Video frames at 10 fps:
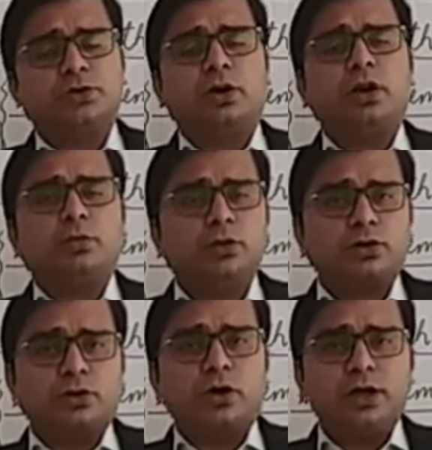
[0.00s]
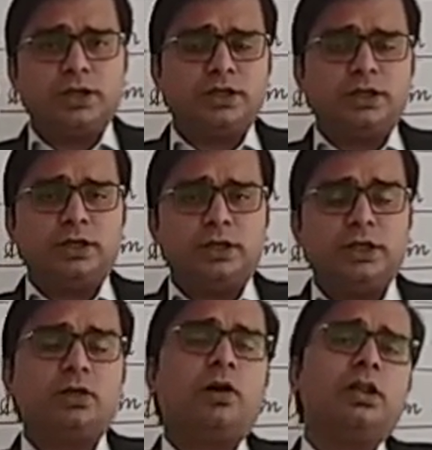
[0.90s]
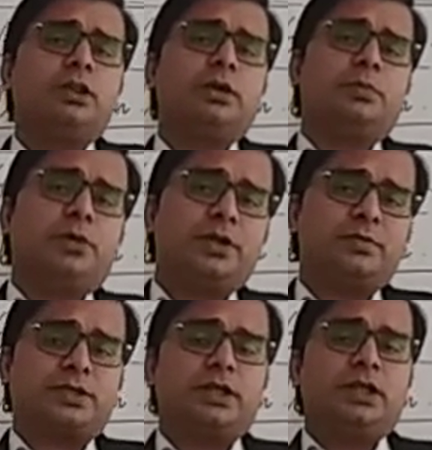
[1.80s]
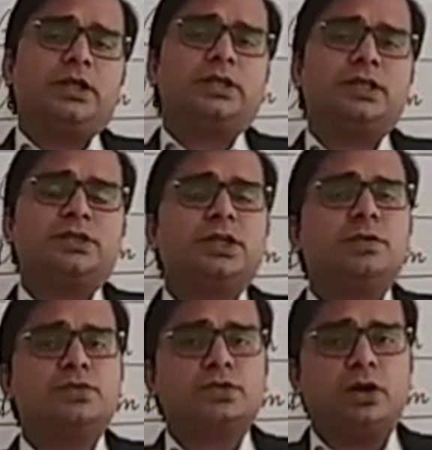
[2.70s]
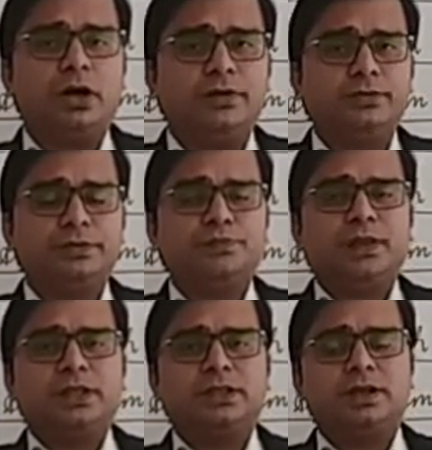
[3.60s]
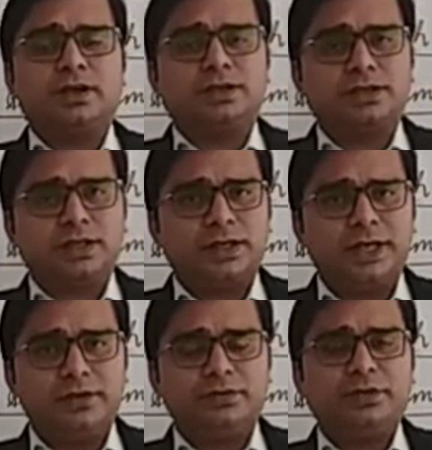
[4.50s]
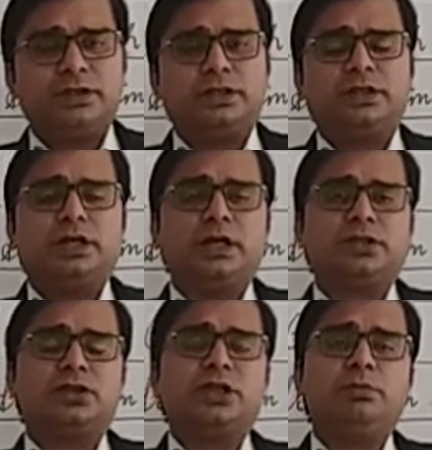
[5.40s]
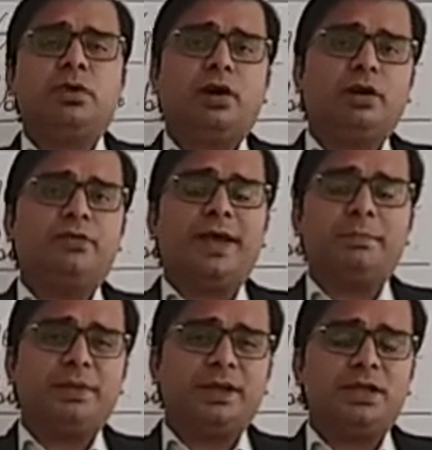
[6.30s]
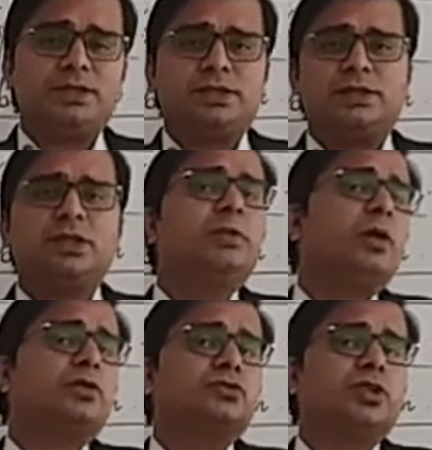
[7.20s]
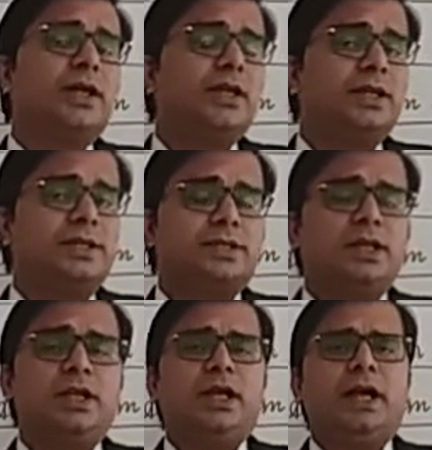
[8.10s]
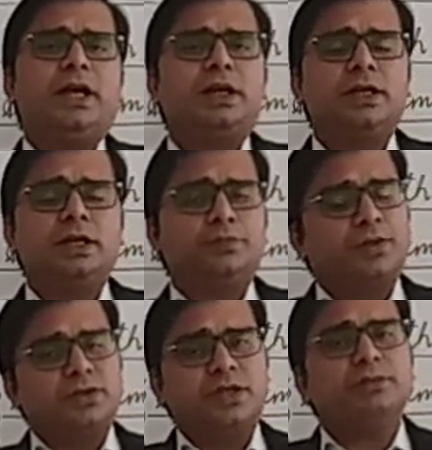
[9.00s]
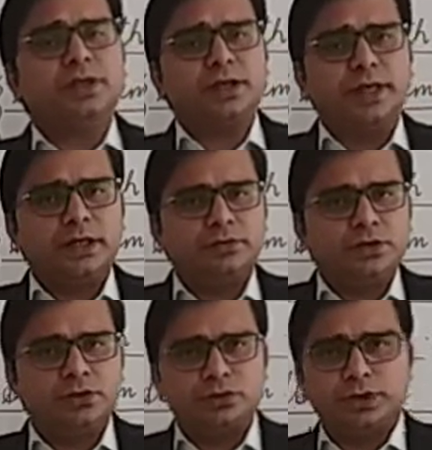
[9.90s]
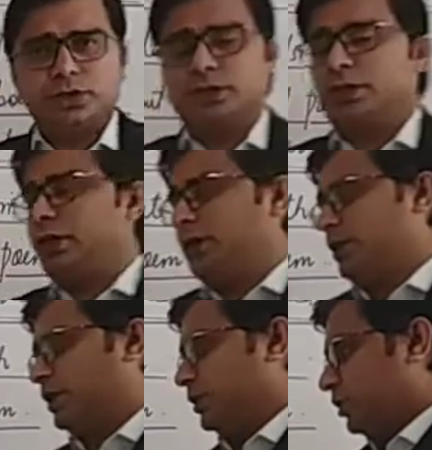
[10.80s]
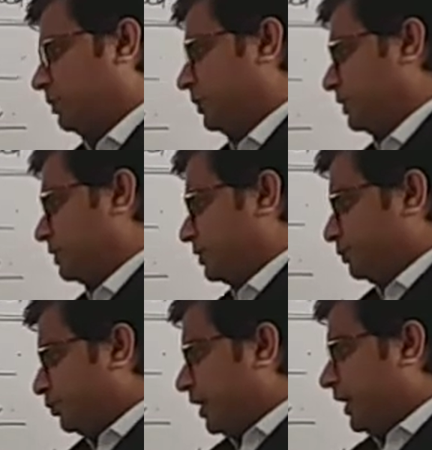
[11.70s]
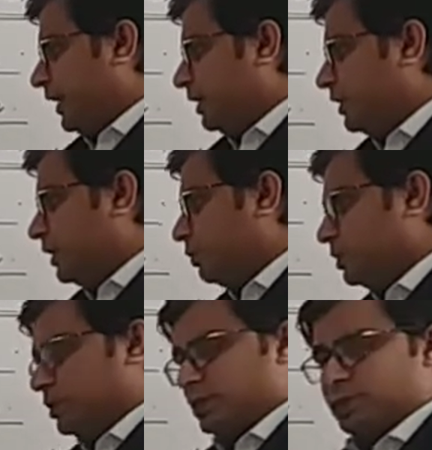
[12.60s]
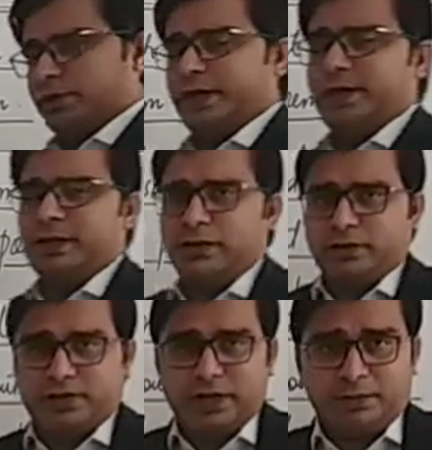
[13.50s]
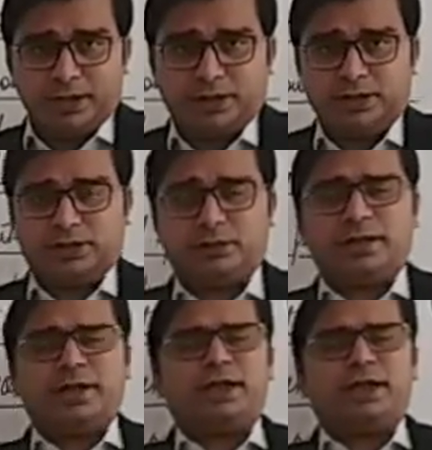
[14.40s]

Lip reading: almost all in all the poems the themes of the rustic life, the theme of happiness, the theme of joyness, and something relevant to these topics. And he was also a dramatist, but